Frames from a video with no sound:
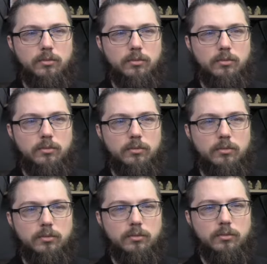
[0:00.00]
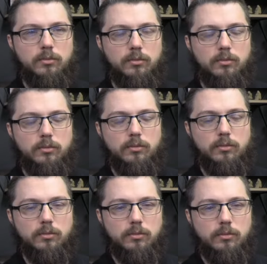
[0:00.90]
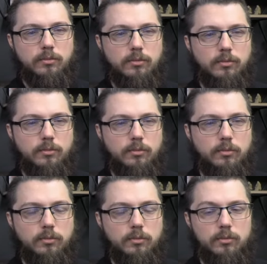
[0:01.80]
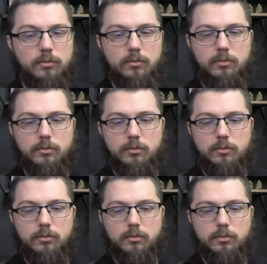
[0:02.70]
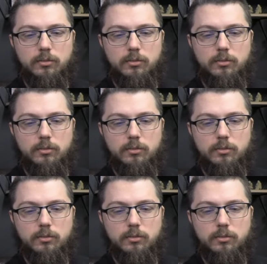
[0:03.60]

The person shown says nothing.